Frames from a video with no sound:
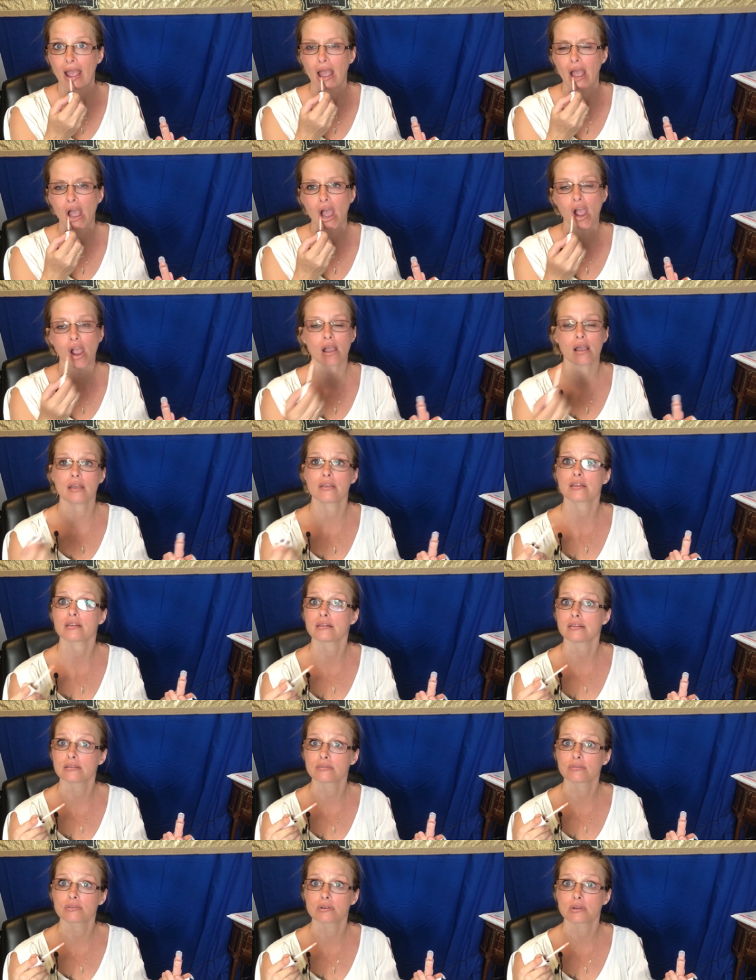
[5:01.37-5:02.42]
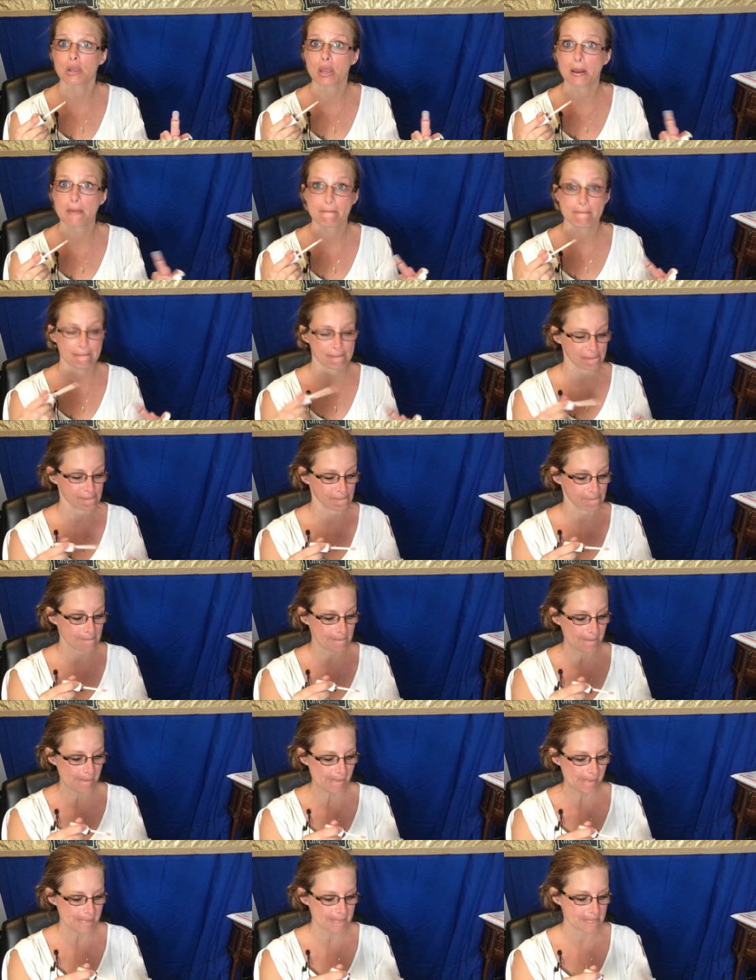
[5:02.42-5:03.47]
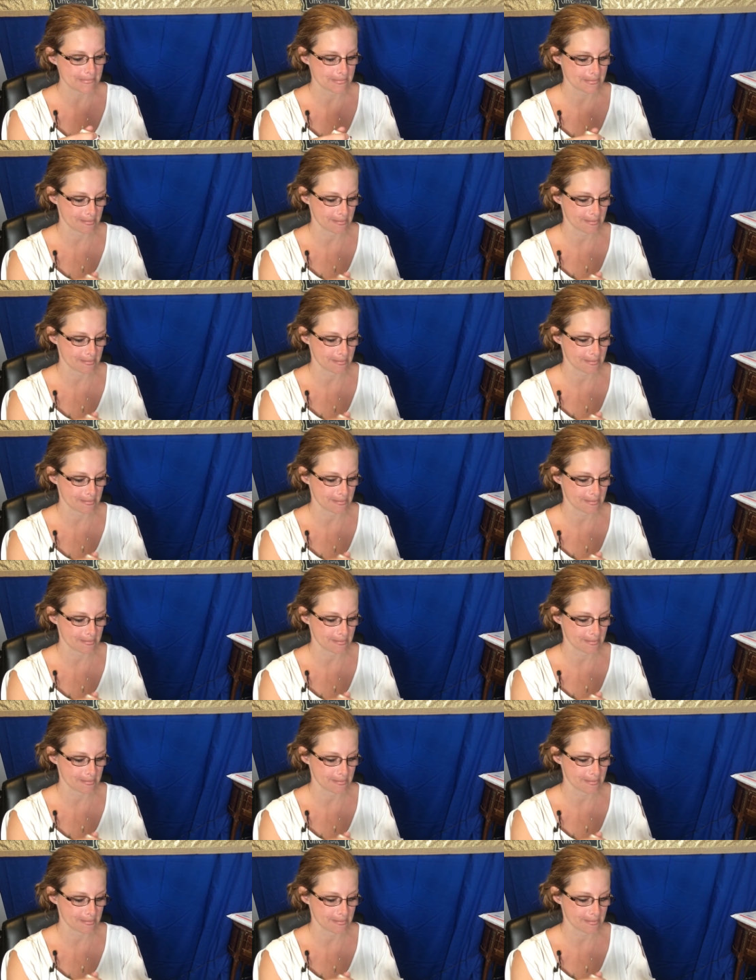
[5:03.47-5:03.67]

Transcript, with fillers: Oh, God, that does feel good. Mm.